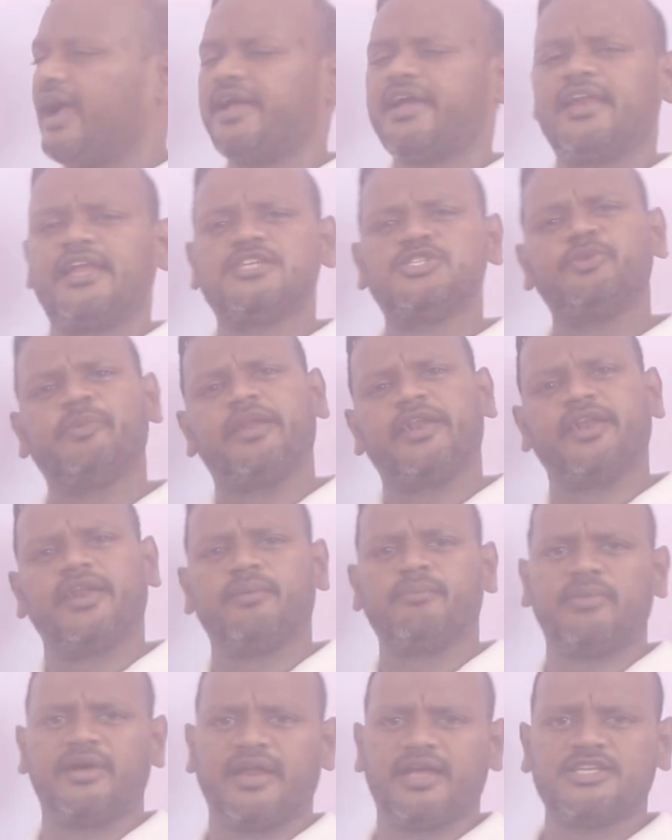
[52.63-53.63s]
I can assume any
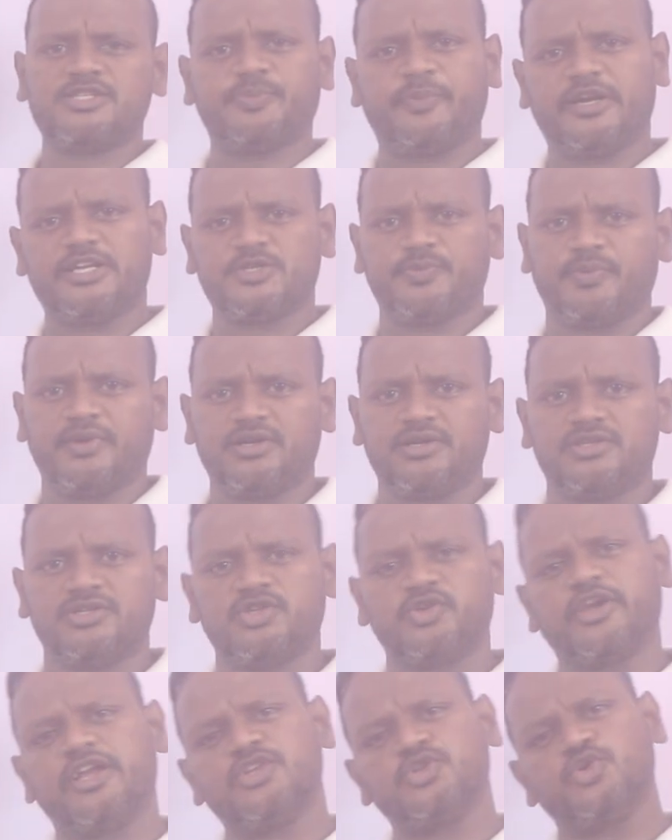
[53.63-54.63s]
number as principal.
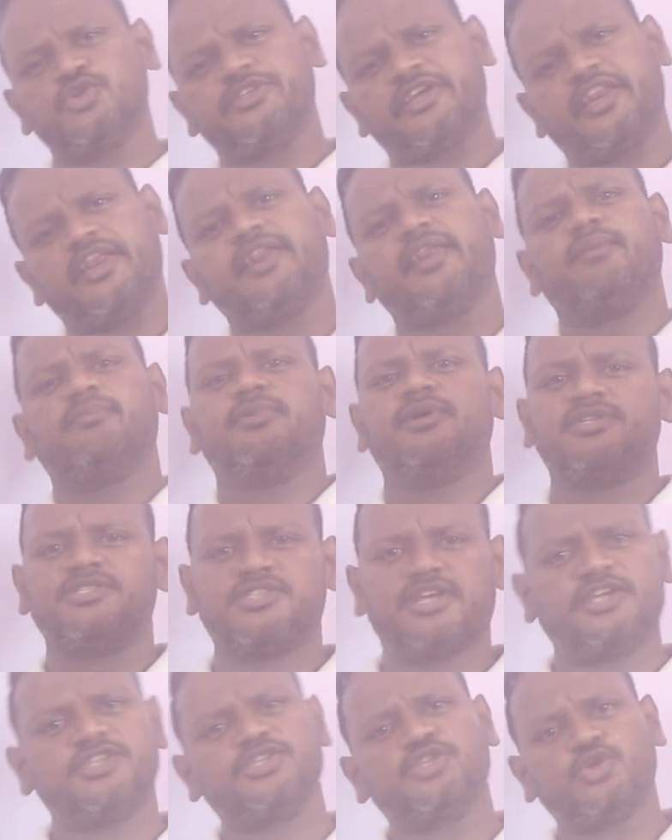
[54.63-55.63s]
You can choose any number.
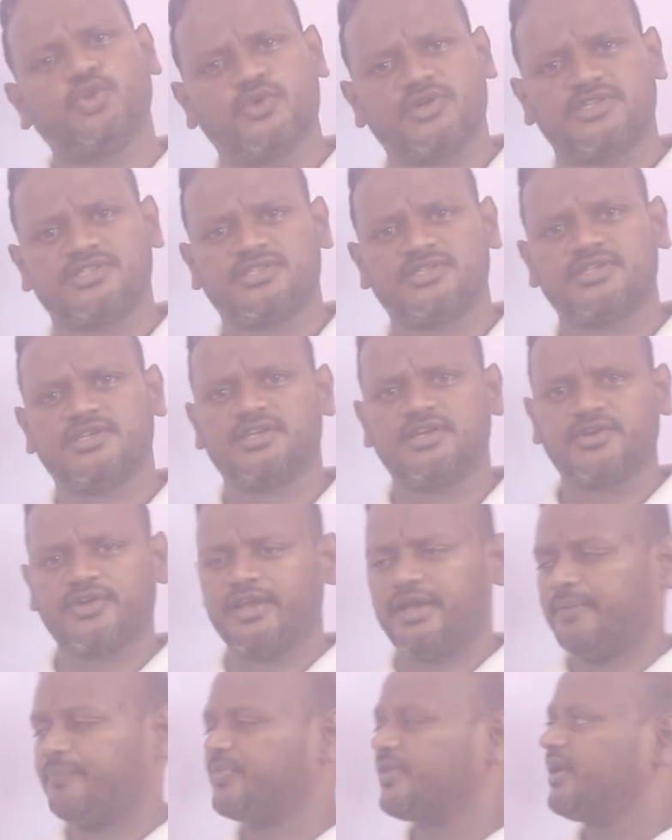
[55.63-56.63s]
Choice is yours.
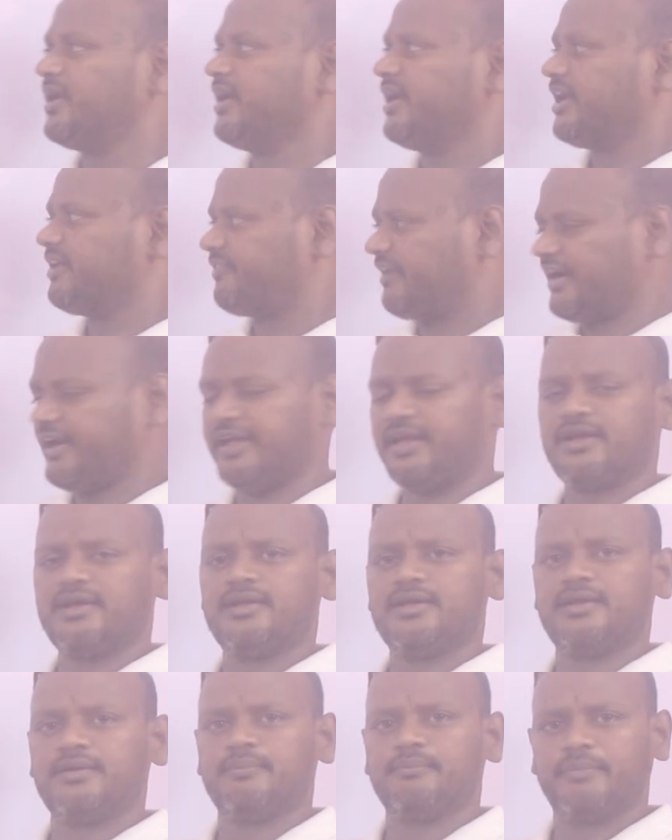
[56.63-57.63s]
Okay. If I
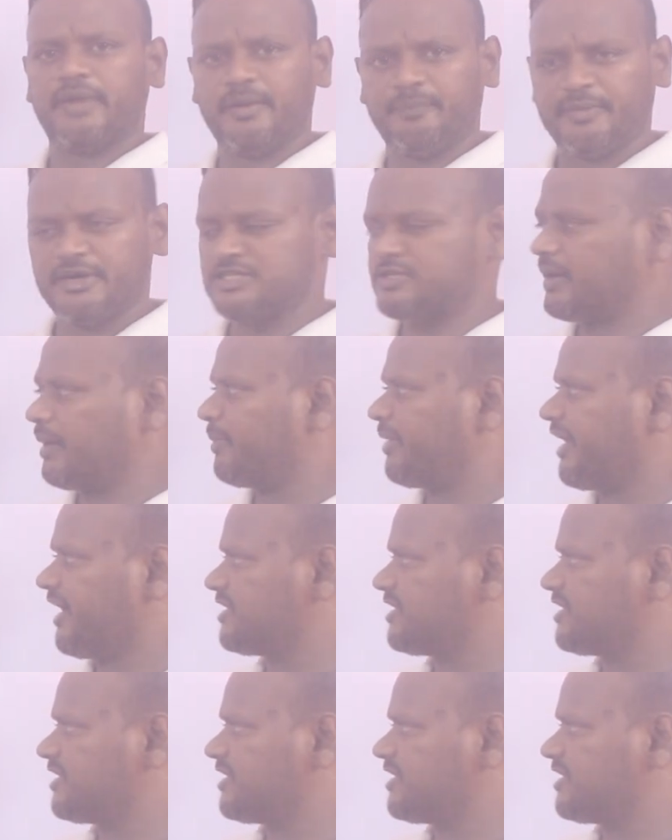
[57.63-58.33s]
take my principal amount